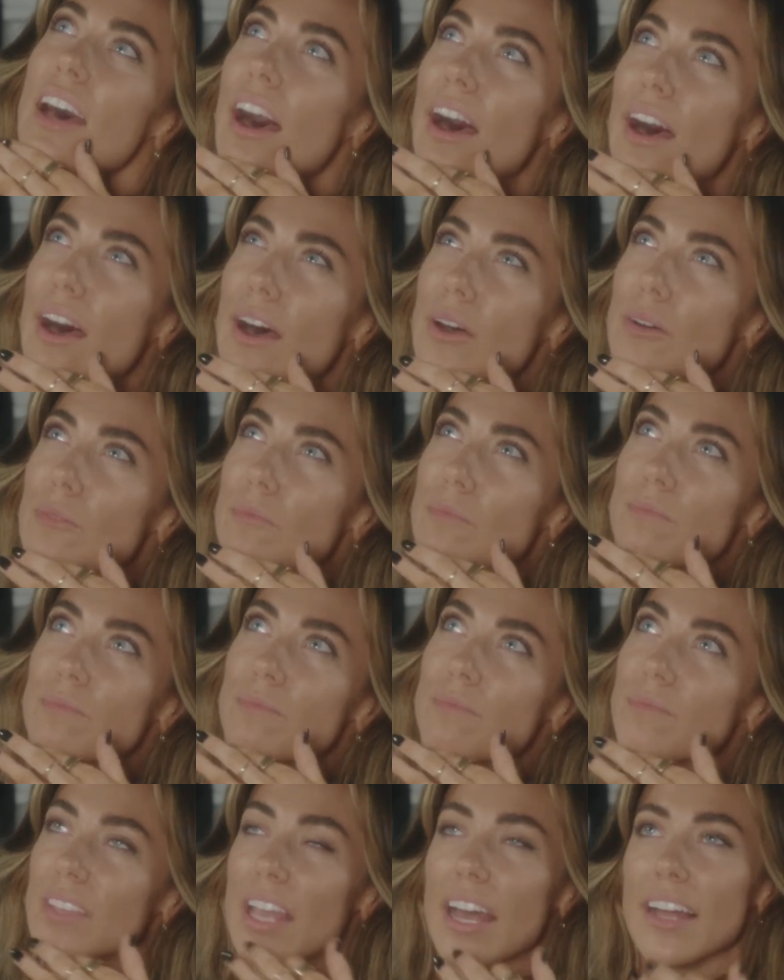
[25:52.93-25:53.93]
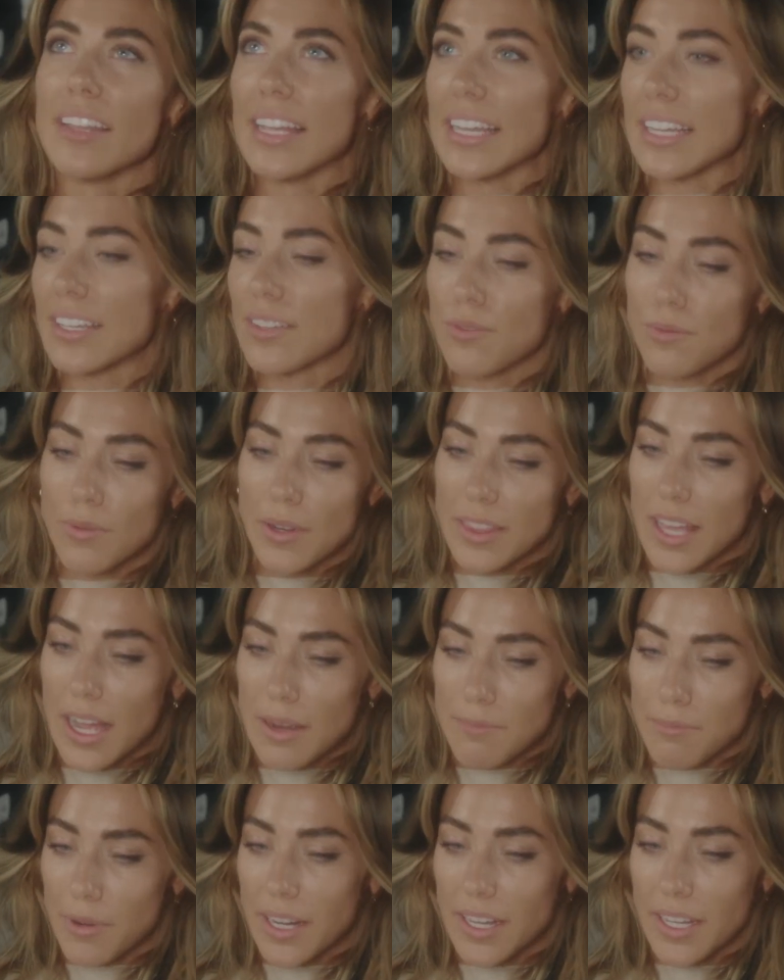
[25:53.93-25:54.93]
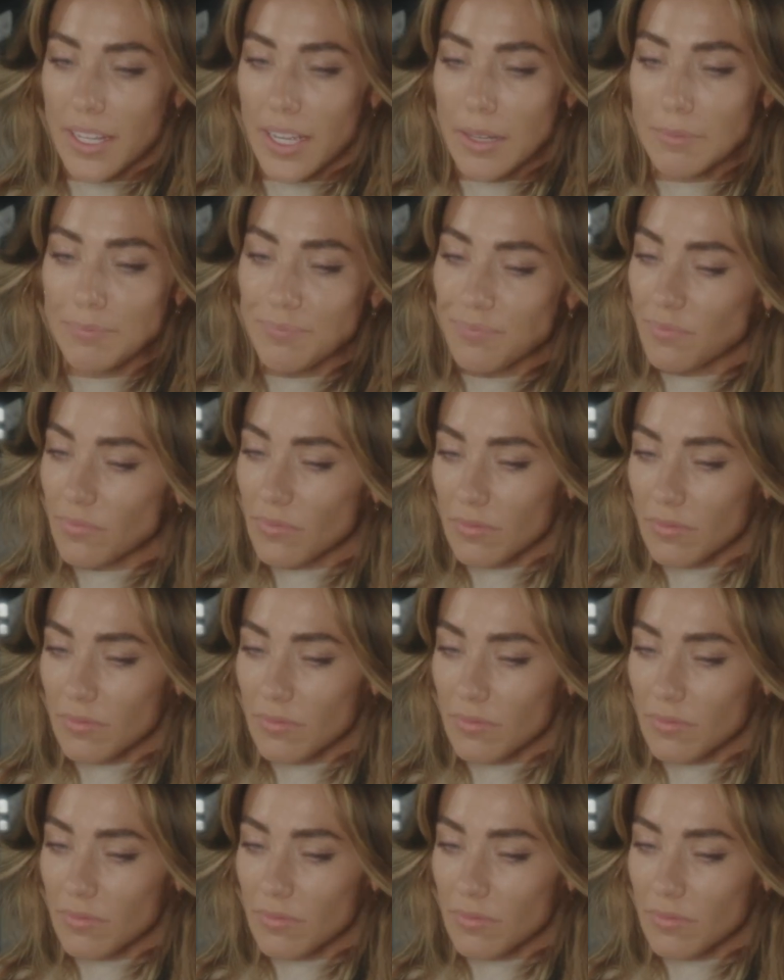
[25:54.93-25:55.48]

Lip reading: like with that breakup,